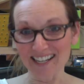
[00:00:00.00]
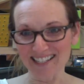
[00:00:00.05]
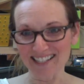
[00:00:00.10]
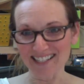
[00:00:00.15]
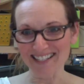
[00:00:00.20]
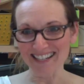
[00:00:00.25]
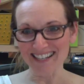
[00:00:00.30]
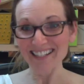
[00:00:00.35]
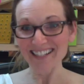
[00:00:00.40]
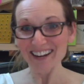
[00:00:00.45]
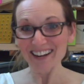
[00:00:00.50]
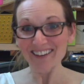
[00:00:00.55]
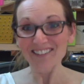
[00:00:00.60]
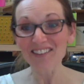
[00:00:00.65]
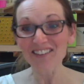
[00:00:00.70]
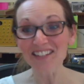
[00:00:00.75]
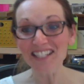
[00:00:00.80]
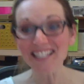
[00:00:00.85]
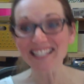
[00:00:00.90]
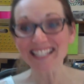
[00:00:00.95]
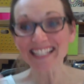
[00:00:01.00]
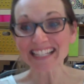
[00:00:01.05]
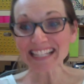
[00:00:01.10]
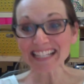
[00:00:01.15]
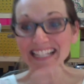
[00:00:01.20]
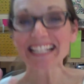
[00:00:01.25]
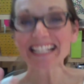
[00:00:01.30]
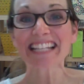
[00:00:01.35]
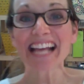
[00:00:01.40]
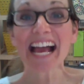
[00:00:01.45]
Yes, I know. Well, it's
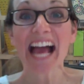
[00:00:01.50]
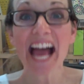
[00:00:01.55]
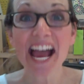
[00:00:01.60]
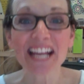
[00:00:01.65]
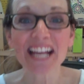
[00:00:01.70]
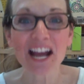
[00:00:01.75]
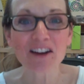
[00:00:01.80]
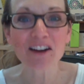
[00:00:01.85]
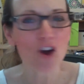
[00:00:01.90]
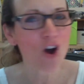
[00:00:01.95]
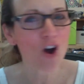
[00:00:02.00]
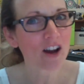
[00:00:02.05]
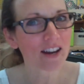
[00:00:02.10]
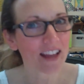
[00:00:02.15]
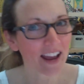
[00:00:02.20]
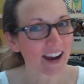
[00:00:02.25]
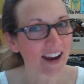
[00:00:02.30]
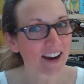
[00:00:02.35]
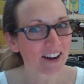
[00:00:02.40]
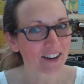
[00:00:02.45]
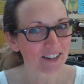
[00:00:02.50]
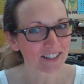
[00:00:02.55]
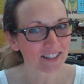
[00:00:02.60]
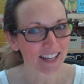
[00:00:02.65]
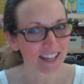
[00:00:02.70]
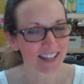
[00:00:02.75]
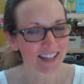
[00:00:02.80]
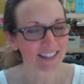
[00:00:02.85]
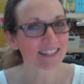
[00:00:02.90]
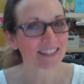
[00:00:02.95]
a, it's a hangout on
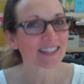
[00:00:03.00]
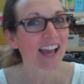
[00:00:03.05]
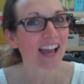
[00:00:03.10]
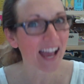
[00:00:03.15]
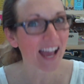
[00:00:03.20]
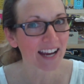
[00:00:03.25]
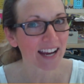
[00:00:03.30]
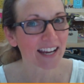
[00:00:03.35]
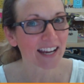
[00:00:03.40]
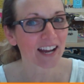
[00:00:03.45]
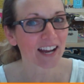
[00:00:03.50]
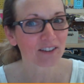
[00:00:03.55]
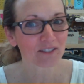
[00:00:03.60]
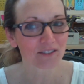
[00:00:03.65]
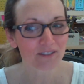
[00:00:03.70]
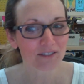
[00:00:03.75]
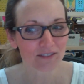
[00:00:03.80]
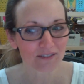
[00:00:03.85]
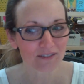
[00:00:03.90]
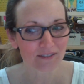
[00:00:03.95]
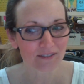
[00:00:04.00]
air, Dan. It's a hangout